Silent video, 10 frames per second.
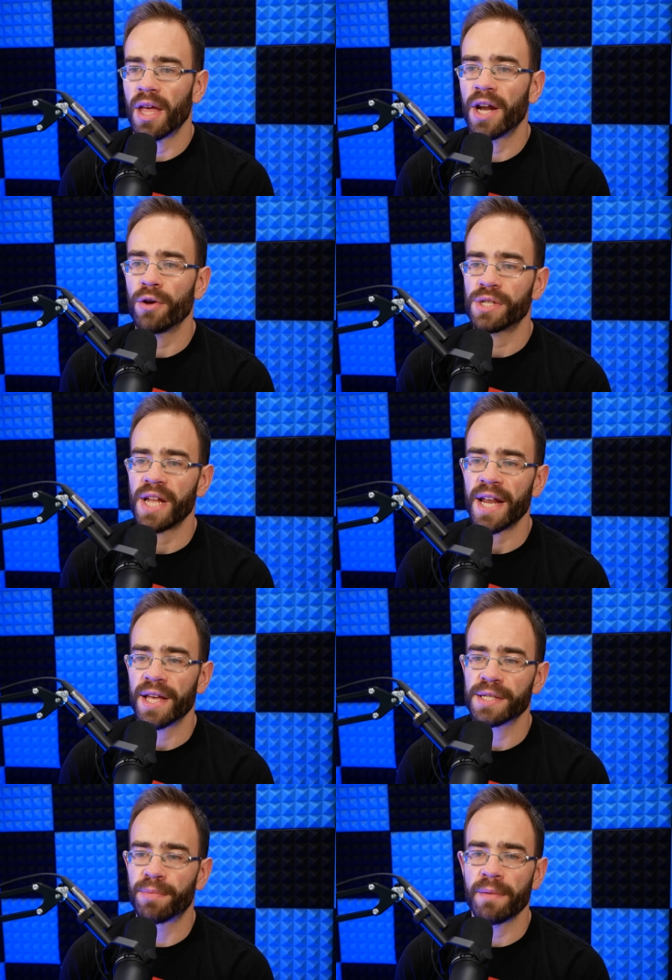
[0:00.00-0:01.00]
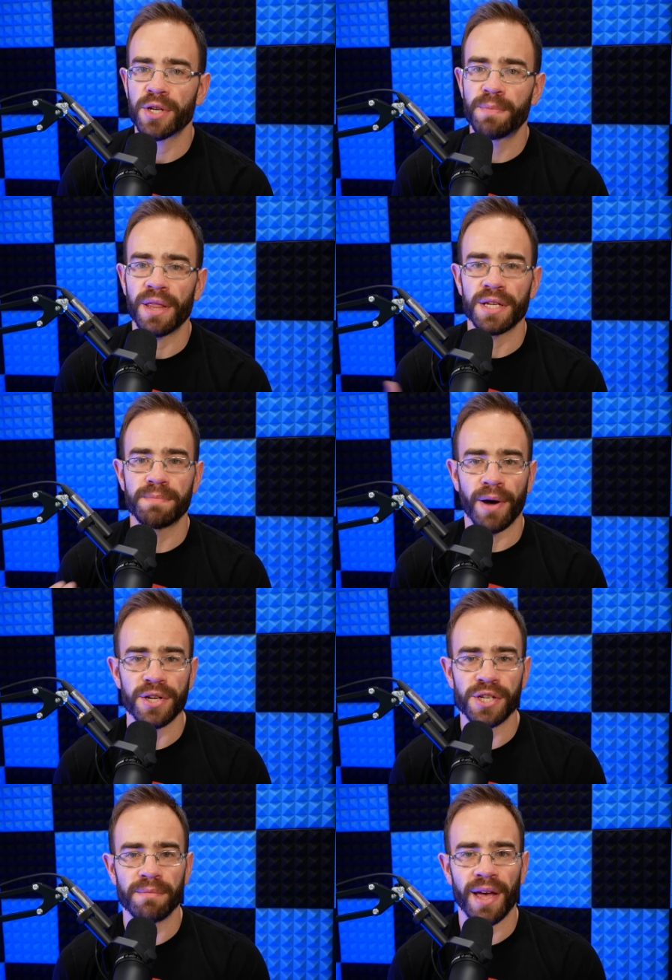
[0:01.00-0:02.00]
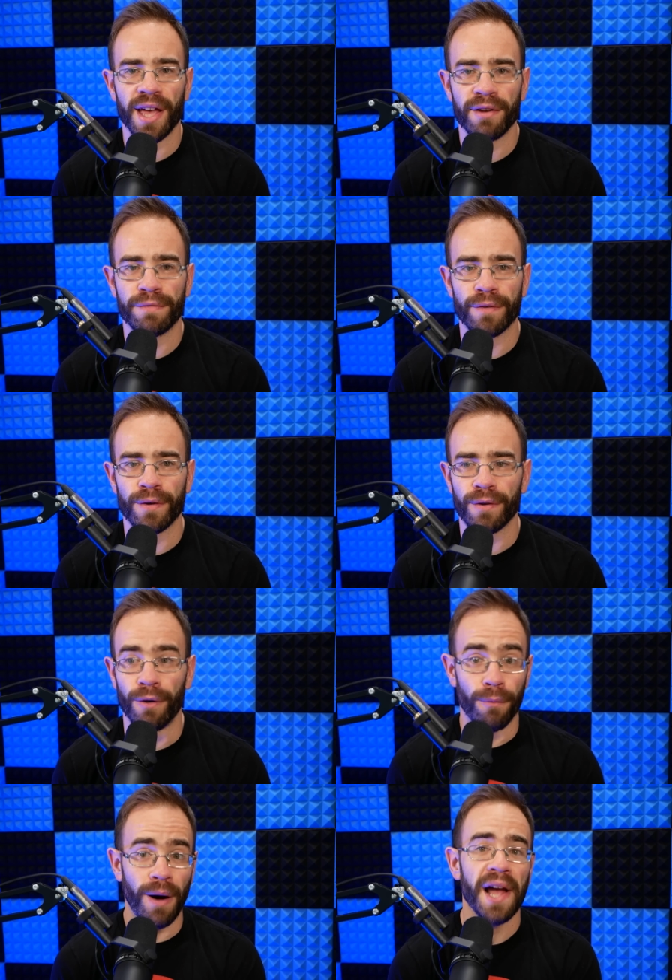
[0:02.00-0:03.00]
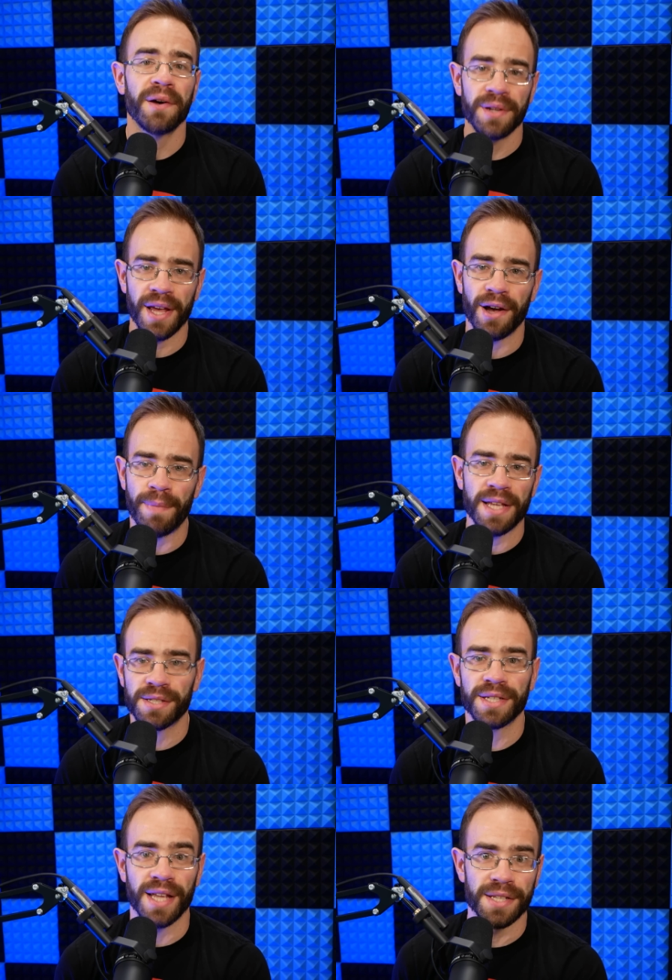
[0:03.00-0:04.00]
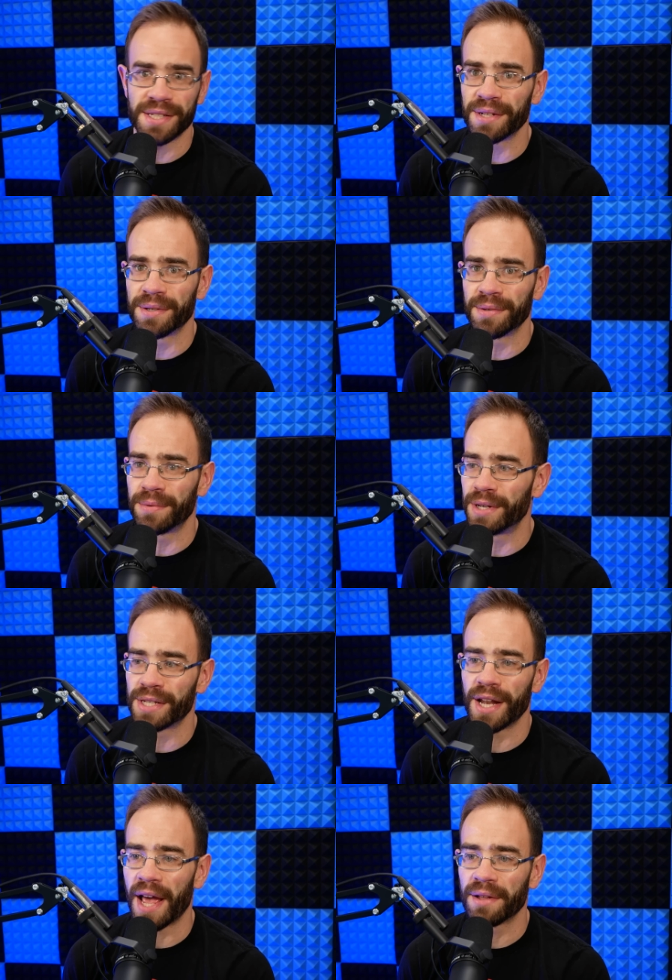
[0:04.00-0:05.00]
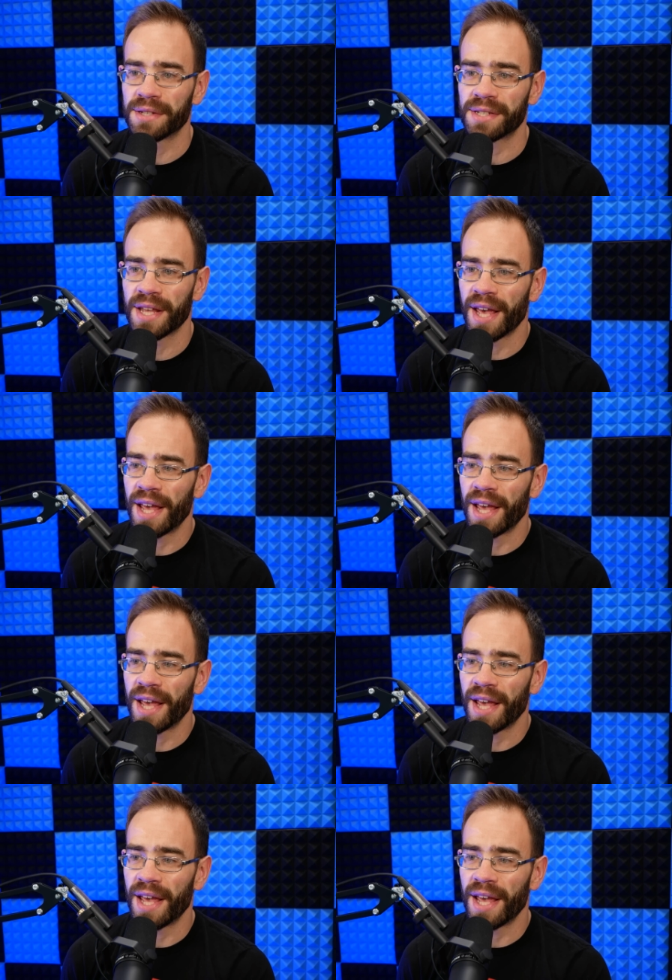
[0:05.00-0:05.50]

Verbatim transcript: And I know Stadia has pretty much been this punching bag for a while now, basically since it was announced.